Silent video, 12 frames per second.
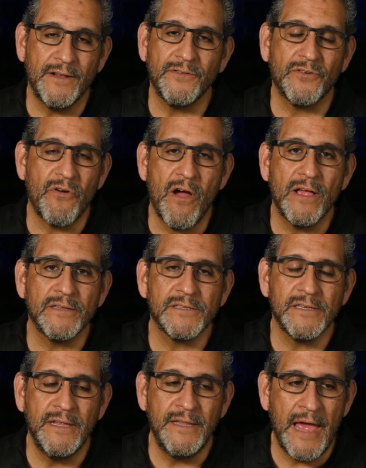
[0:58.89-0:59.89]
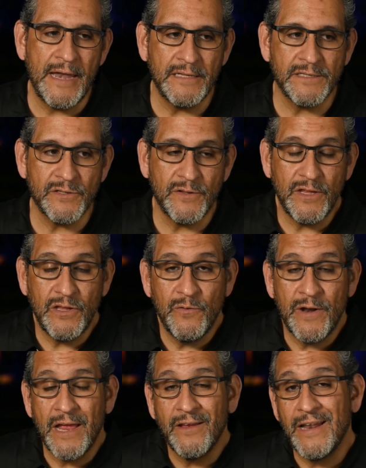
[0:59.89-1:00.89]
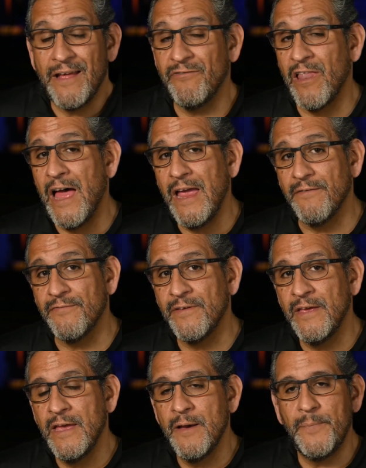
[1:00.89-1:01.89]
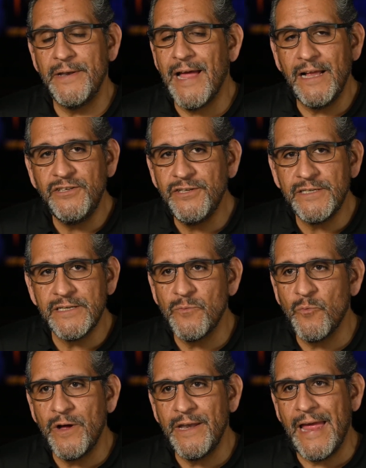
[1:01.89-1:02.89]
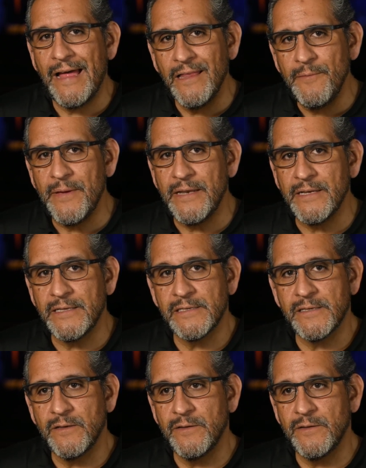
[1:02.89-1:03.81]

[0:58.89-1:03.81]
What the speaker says: on the cross, and that is so that you and I could have life, but not just in one element. It's